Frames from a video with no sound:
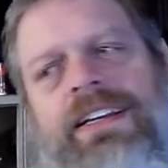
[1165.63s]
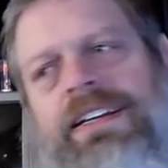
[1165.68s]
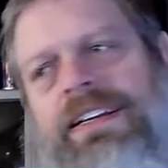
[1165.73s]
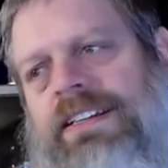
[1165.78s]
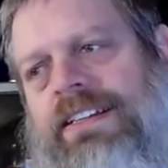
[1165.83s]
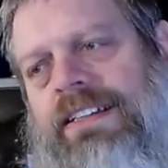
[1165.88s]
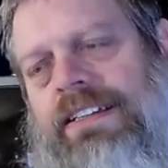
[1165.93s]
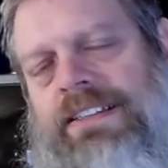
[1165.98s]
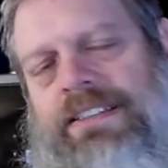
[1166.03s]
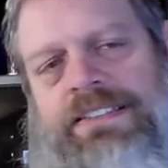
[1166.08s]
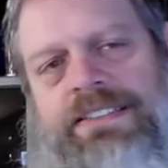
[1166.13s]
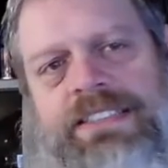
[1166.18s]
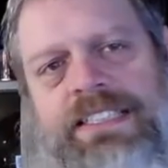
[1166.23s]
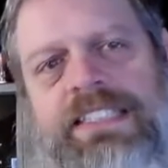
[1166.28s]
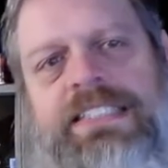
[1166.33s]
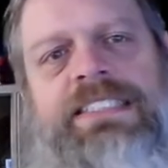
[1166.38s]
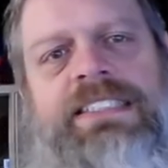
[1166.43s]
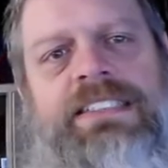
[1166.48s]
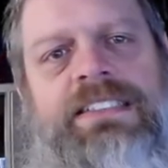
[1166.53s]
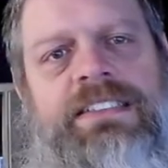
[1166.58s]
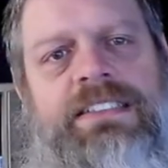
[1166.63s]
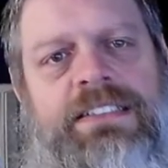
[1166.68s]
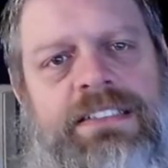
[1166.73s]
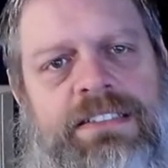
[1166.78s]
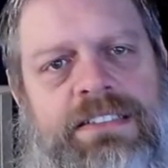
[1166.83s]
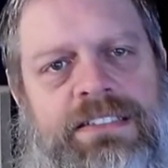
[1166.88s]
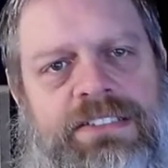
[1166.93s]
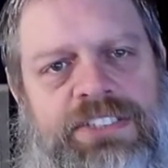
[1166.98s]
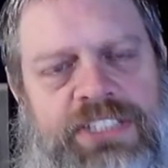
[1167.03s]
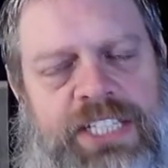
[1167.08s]
Uh, decent
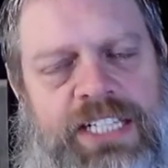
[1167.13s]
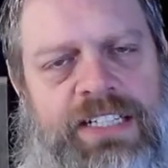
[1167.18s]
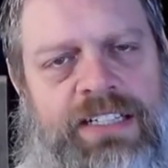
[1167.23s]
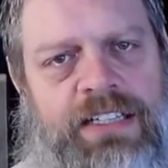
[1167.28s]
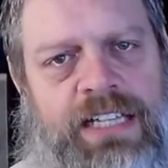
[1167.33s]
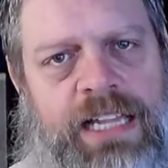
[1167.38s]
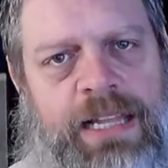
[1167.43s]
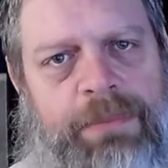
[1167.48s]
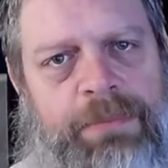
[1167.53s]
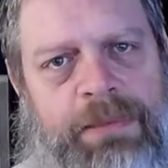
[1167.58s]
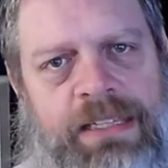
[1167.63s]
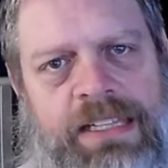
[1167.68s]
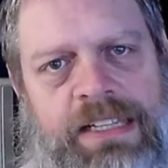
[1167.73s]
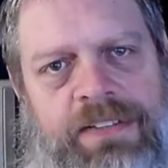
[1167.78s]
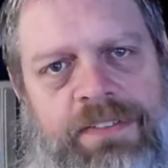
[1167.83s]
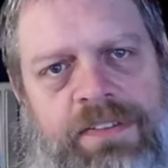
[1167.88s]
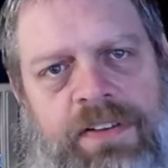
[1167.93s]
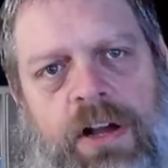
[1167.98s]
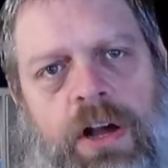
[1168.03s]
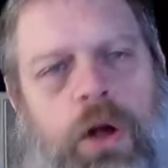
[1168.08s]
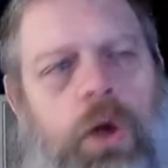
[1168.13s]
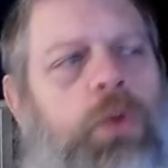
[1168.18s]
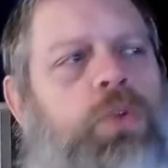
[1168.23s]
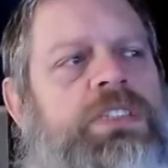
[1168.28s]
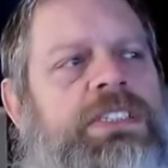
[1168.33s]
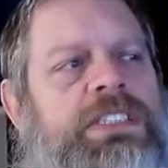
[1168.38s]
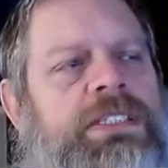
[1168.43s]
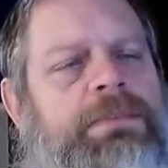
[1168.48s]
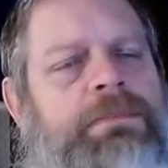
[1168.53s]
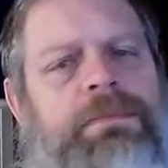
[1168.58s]
channel, I believe.
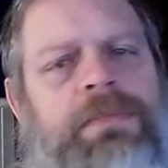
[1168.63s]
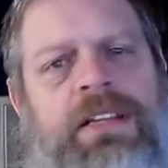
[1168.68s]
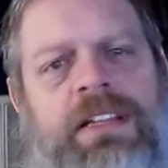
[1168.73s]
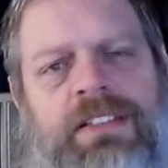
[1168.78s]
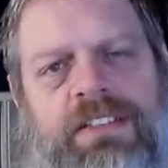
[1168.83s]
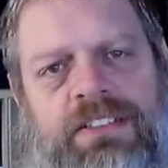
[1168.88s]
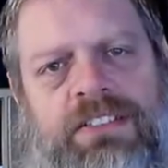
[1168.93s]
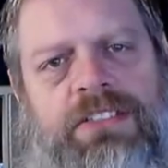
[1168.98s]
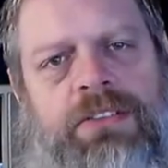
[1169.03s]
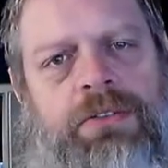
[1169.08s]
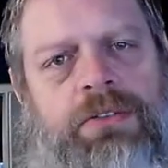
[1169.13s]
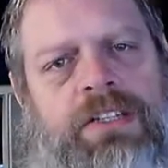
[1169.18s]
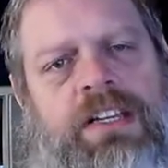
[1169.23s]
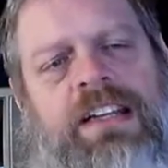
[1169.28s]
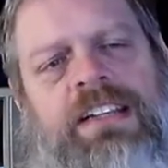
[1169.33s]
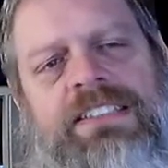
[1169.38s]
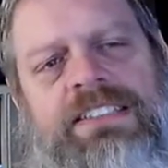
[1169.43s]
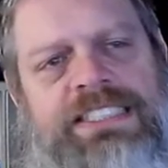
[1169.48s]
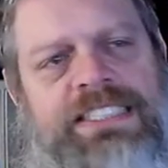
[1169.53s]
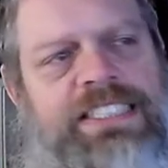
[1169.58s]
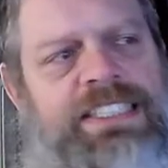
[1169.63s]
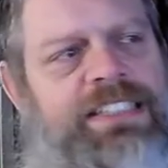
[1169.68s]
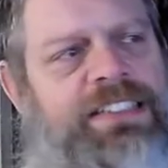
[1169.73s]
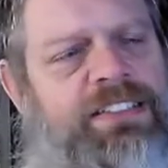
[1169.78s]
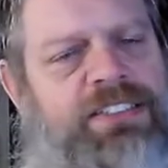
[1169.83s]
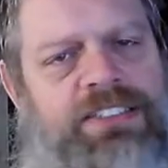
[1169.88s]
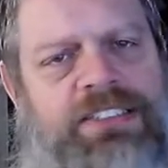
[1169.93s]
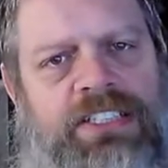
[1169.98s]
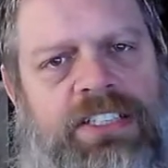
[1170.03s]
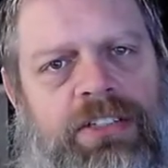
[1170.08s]
Wholesome. There's no cussing.
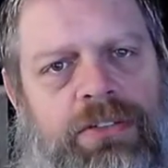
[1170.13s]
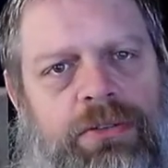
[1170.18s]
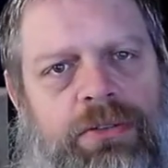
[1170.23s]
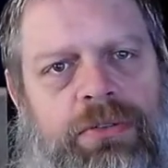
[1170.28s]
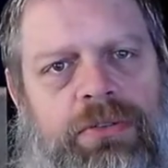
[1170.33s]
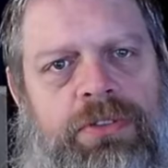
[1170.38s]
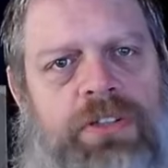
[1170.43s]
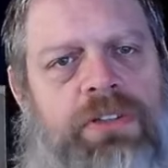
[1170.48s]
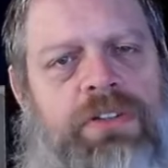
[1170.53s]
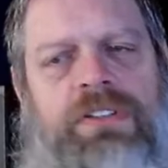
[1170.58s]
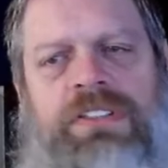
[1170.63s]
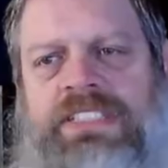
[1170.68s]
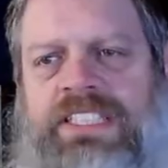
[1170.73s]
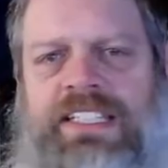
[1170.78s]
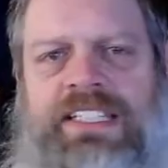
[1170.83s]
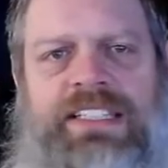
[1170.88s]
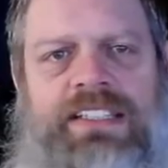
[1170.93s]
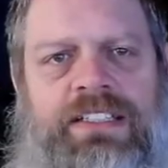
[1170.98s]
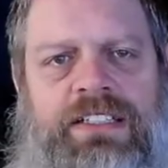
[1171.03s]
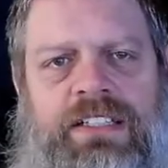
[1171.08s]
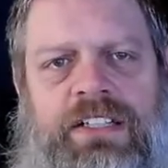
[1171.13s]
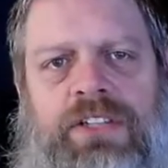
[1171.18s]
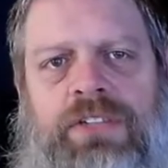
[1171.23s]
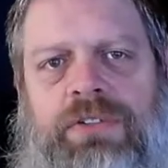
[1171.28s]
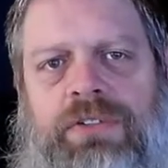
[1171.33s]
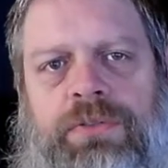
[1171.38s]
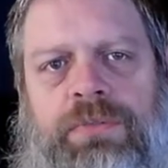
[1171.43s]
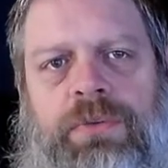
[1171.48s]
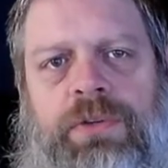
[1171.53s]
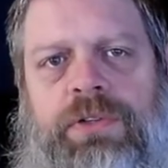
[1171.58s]
There's no nudity and
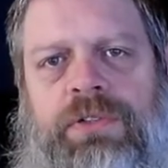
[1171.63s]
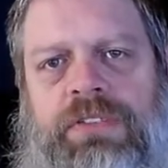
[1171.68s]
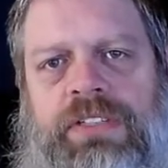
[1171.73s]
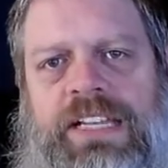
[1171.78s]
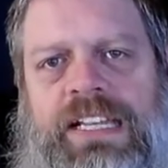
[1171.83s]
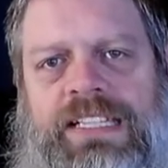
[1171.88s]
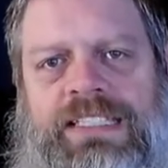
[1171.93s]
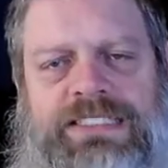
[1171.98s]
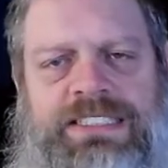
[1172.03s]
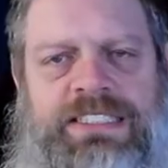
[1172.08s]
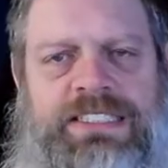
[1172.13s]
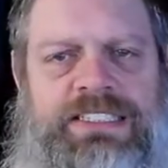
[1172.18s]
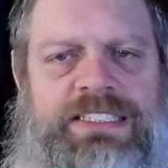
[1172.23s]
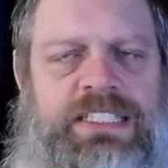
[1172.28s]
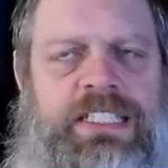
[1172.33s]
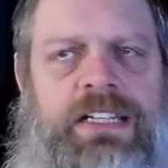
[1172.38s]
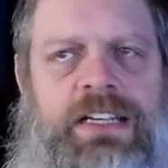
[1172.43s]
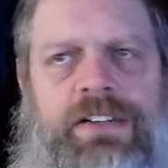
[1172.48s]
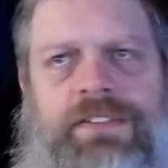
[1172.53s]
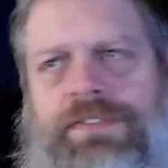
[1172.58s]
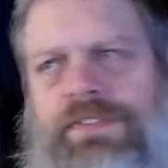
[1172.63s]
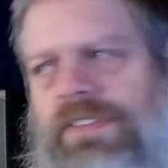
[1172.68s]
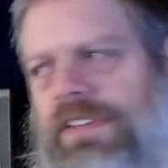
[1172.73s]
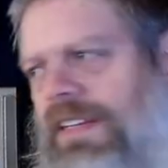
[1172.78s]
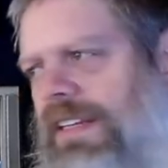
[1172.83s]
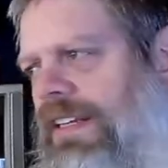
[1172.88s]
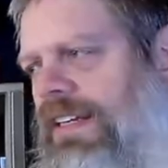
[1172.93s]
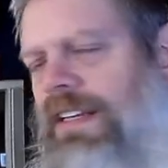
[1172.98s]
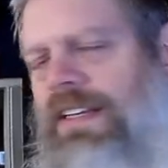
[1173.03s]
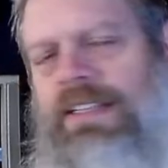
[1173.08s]
lewd, rude, nasty stuff.
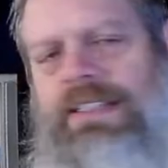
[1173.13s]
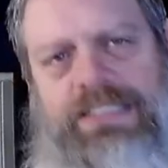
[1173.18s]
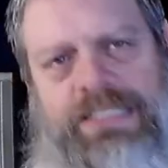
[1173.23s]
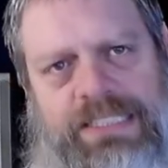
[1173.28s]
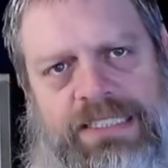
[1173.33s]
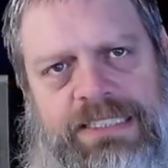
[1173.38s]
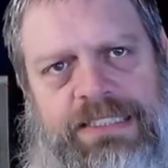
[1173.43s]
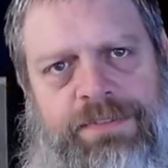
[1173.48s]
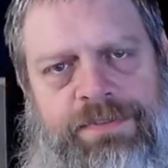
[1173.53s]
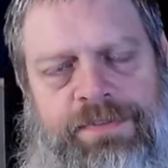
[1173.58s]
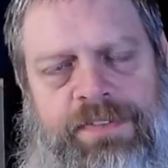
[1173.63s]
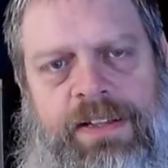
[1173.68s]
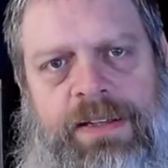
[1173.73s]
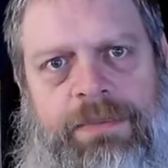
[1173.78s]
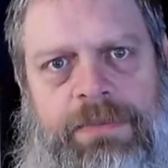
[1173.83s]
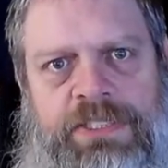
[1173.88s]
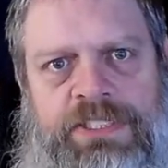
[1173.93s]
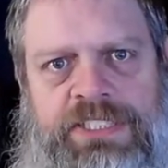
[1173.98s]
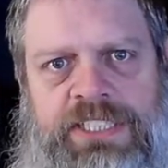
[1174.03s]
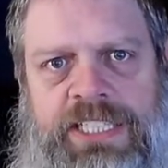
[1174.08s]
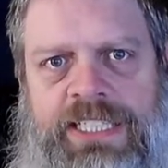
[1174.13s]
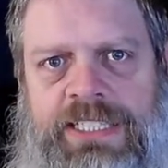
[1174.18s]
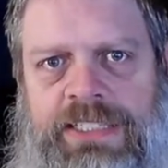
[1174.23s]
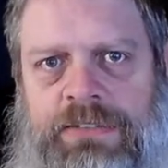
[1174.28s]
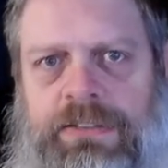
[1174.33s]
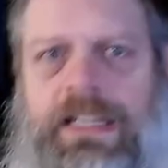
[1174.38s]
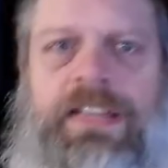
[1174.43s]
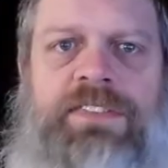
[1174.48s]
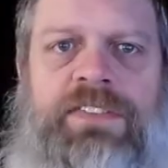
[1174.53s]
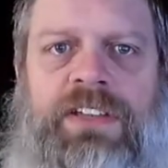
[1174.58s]
Decent family
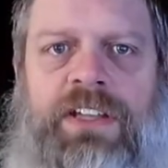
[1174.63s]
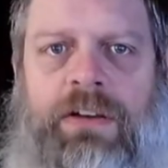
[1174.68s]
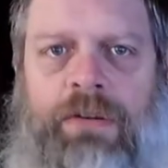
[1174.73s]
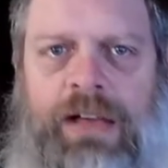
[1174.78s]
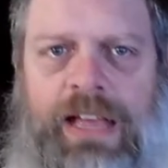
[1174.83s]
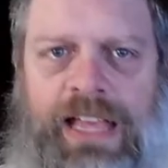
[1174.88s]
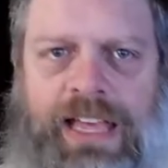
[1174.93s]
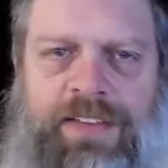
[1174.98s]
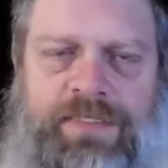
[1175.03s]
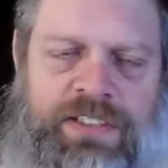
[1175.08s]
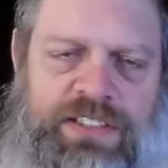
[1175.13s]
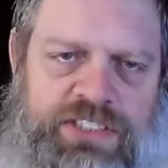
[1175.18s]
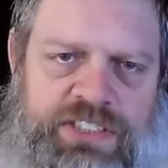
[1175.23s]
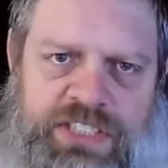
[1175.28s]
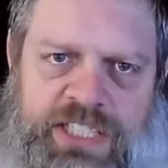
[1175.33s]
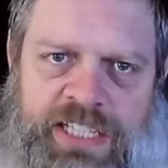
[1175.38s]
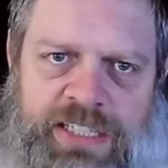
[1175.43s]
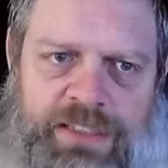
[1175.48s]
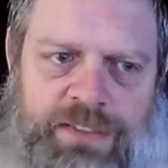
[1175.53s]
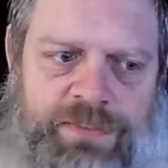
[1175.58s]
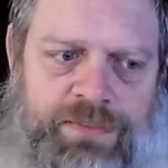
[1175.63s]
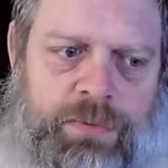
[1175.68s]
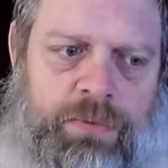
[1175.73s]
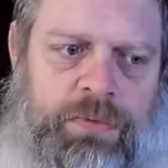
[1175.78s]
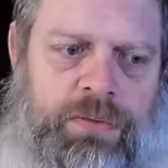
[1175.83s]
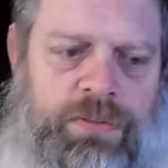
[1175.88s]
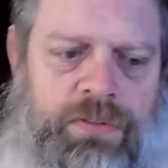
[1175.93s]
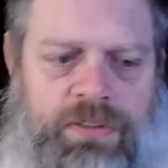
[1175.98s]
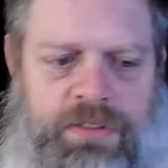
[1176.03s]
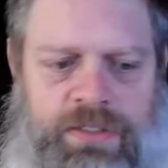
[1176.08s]
channel, even though I have it checked
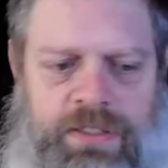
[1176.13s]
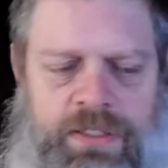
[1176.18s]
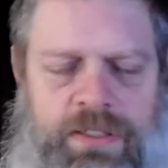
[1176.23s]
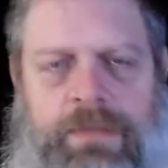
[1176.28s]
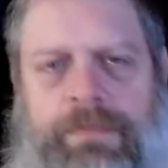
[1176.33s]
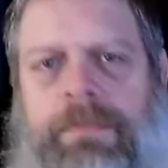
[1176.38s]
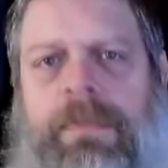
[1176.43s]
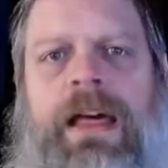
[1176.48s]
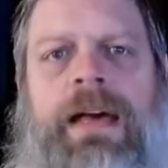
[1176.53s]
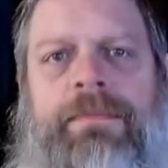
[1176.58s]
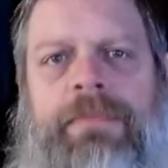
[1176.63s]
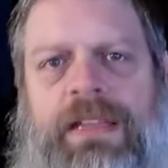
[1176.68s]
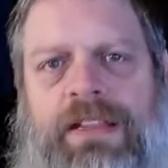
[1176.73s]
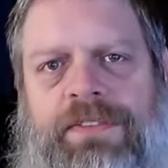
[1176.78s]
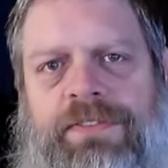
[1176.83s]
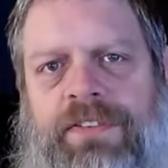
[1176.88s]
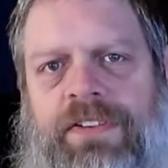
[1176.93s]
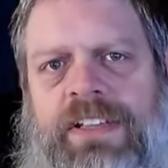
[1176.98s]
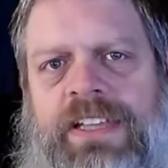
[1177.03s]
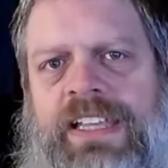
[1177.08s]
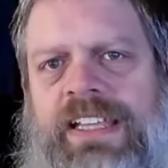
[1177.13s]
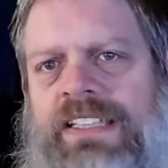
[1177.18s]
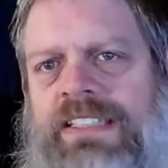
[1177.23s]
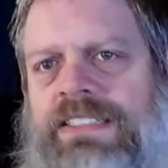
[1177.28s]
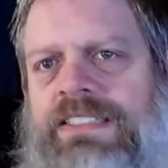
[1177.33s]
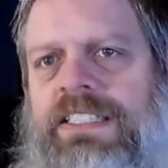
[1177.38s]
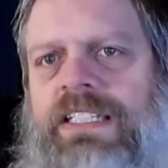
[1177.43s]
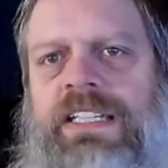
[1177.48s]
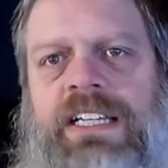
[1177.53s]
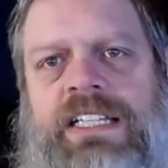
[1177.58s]
for not made for
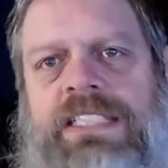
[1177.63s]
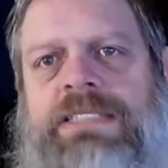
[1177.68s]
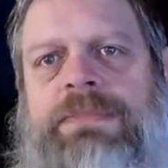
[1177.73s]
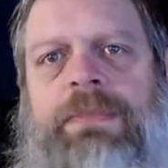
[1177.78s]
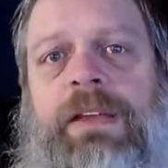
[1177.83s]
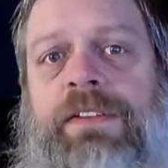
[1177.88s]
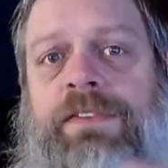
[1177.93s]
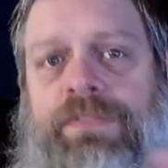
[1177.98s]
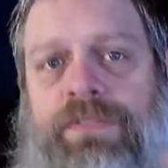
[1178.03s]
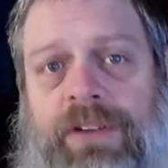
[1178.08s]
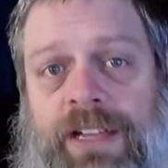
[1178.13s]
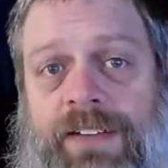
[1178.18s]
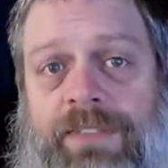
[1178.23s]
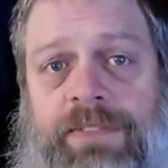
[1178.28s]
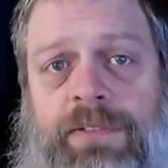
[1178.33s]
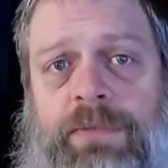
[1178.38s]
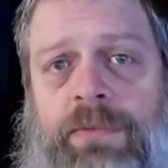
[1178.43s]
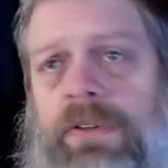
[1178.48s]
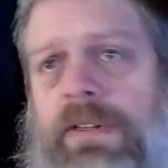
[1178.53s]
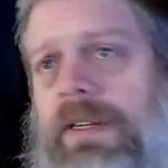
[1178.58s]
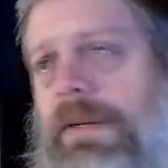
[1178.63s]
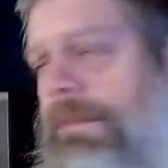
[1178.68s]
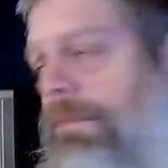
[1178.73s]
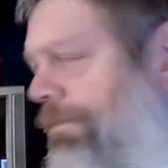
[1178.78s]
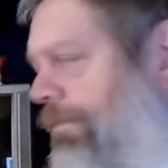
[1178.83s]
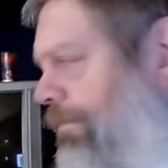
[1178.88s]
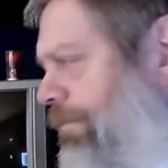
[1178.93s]
kids. It's made for everyone.